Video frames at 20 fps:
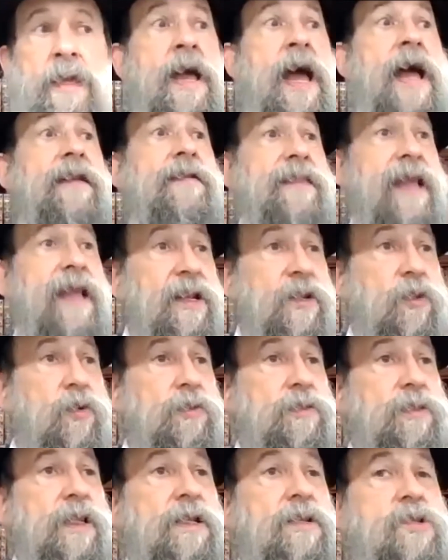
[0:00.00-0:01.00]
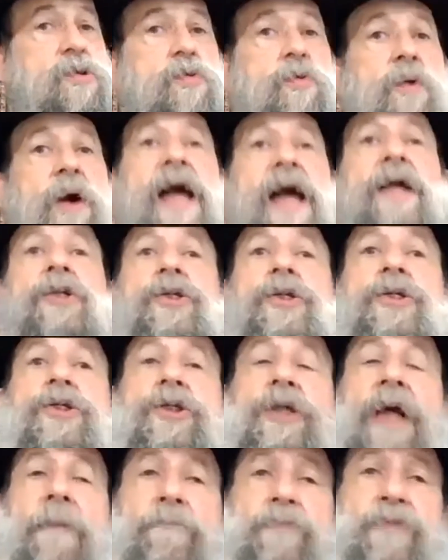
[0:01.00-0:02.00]
And then it continue at
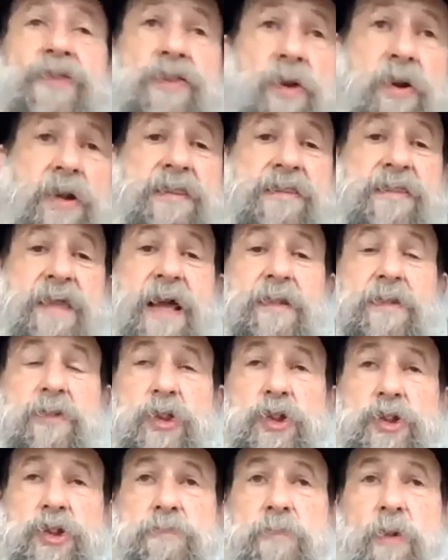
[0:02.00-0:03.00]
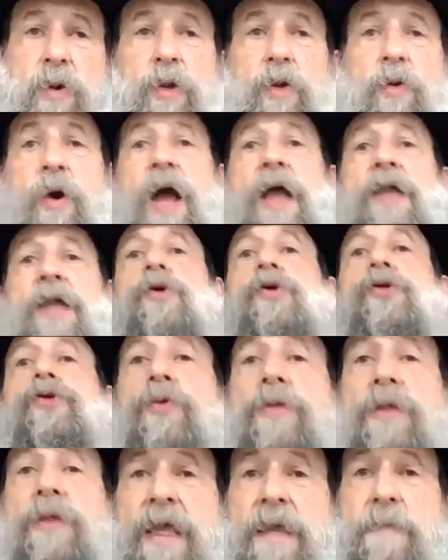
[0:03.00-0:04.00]
Shabsoisai Tishmoiro, and you
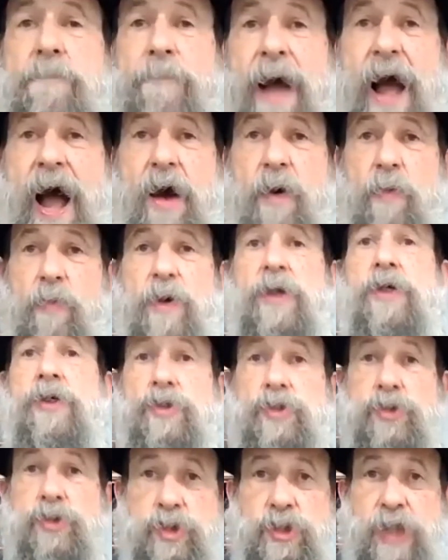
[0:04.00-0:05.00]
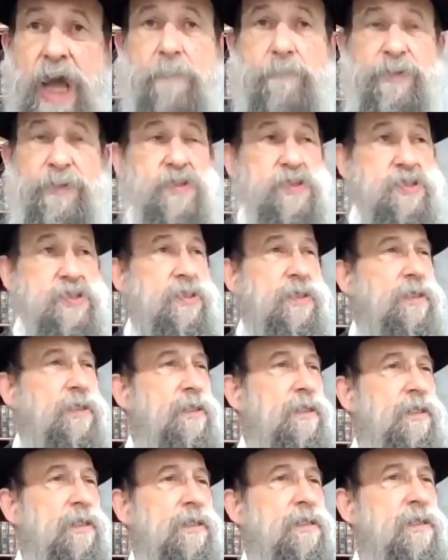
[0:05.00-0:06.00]
should keep our Shabbos.
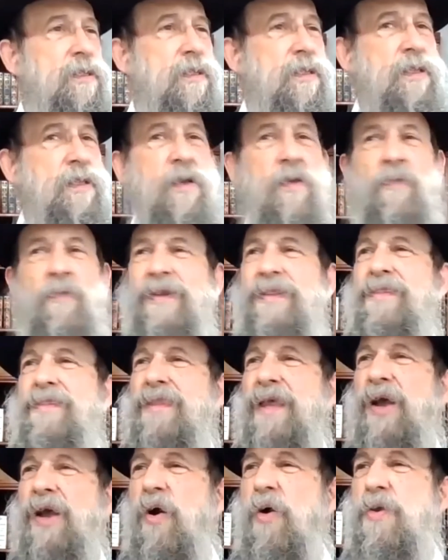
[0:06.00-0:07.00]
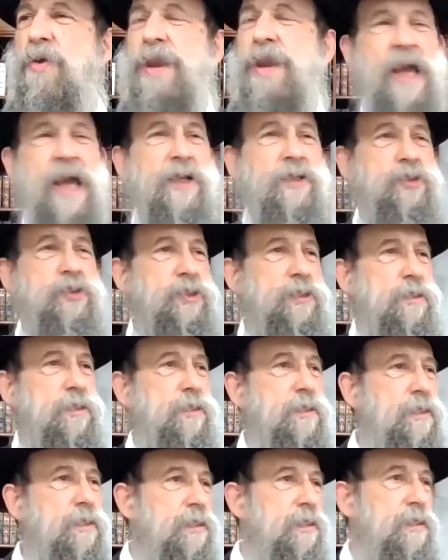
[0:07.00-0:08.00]
What's the connection
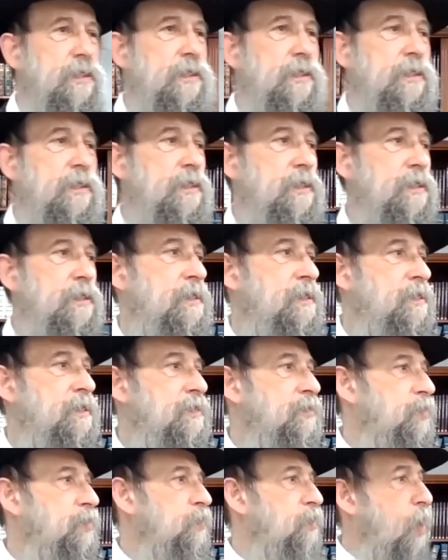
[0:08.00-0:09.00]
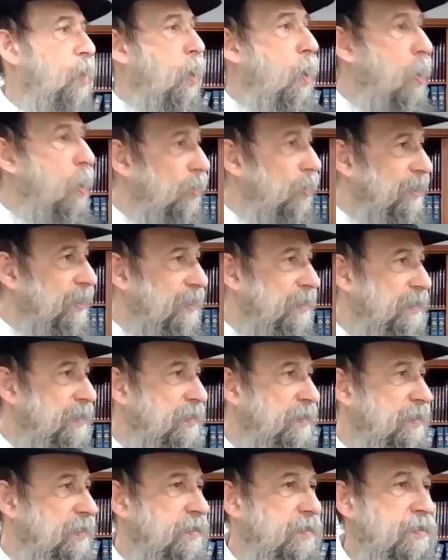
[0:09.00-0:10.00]
to holy
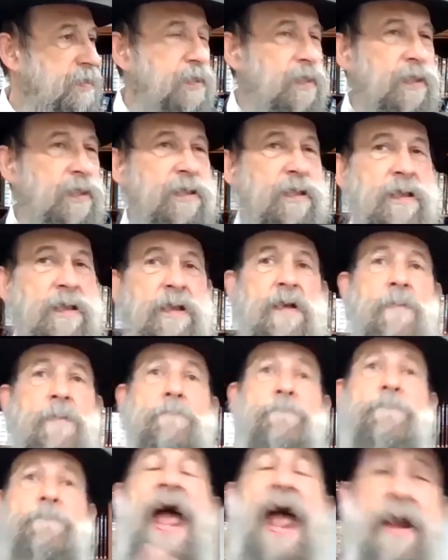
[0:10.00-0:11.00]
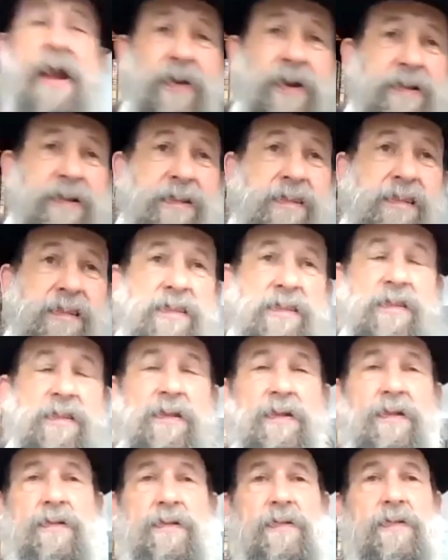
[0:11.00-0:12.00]
parents,
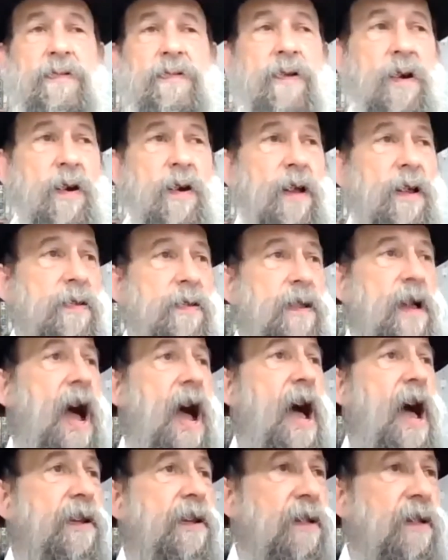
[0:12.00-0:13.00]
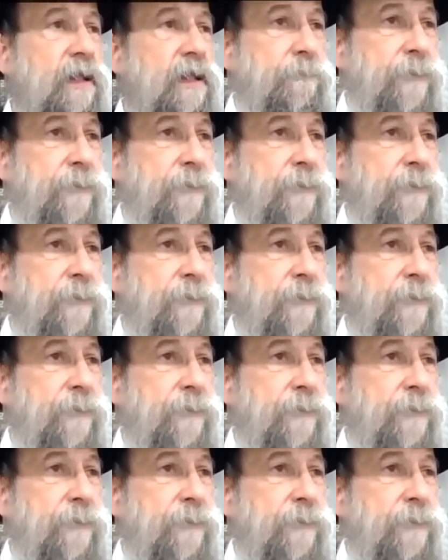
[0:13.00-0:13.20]
honoring